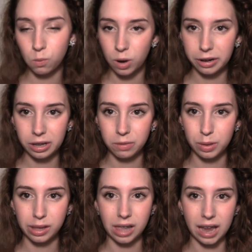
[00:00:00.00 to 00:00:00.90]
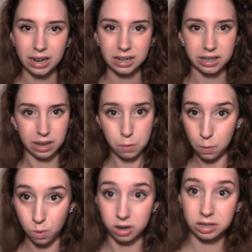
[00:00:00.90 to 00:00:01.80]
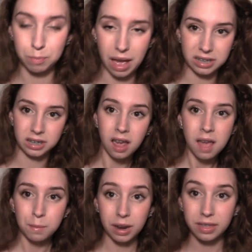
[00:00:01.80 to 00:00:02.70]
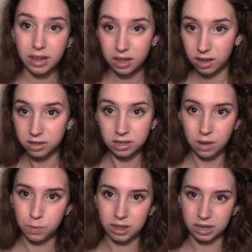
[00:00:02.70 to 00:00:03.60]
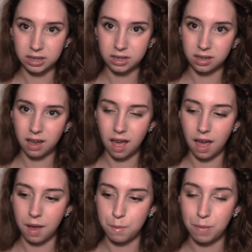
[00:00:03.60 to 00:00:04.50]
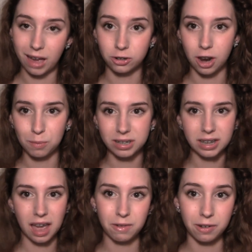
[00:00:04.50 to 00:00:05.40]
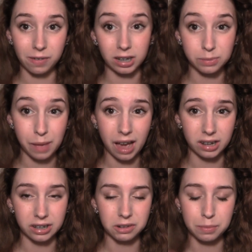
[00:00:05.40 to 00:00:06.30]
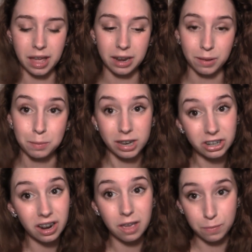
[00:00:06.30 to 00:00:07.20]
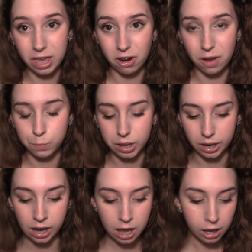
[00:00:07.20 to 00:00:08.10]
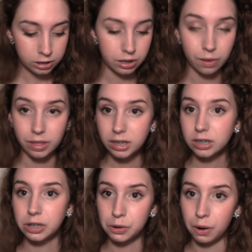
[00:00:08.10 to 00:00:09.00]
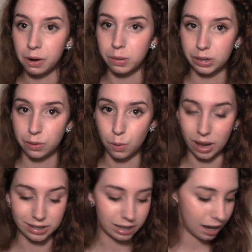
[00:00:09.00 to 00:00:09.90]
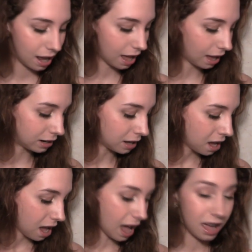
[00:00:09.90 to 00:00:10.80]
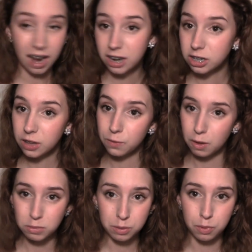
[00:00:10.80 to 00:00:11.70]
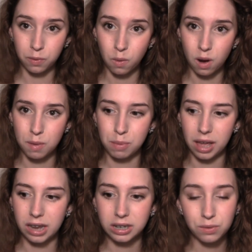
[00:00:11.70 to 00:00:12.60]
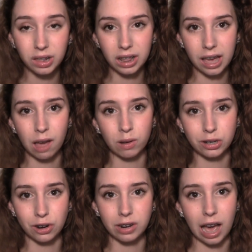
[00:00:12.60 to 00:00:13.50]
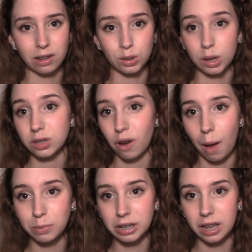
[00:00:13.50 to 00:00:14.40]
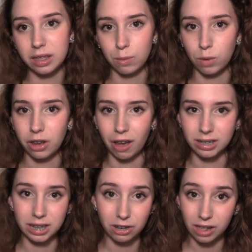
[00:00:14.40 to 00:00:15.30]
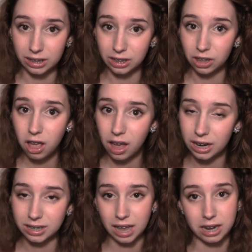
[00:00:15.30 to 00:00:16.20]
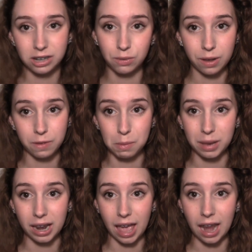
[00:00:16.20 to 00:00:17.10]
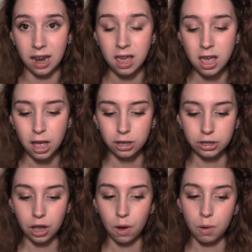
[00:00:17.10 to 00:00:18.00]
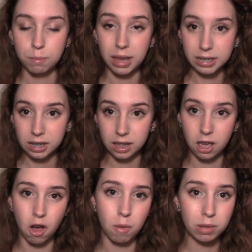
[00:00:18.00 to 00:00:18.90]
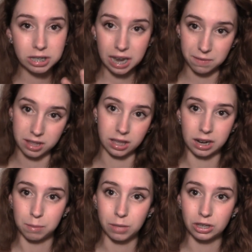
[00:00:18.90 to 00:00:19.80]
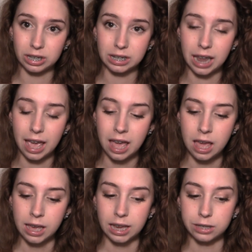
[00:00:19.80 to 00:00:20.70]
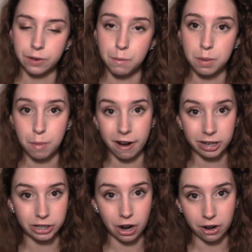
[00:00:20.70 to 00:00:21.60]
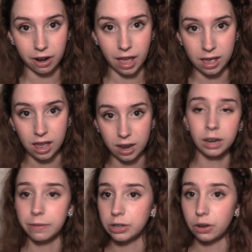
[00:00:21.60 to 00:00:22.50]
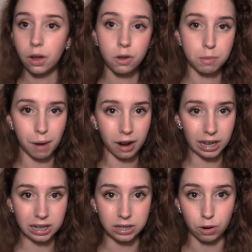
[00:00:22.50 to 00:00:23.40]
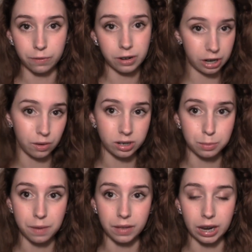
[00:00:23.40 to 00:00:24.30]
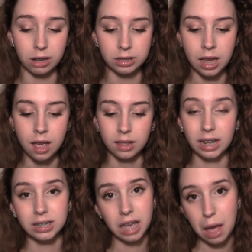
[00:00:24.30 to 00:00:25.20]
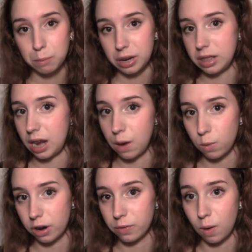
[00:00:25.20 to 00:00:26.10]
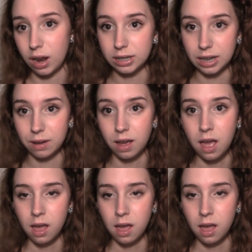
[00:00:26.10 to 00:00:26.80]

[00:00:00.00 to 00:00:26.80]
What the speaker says: working with the lighting to see what works best, but I think it looks good with this backdrop because it kind of reflects back a little bit. Anyway, make sure to give me your input. So this tutorial was requested, and I had actually filmed it before, but I didn't really like how it turned out, so I scrapped it. And then when you guys said you liked the look, I decided to refilm it again. So basically, almost everything I'm using today is from the Mark Starter Kit. And if you don't know who Mark is, or if you're newer to my videos, that's the company that I work for. It's a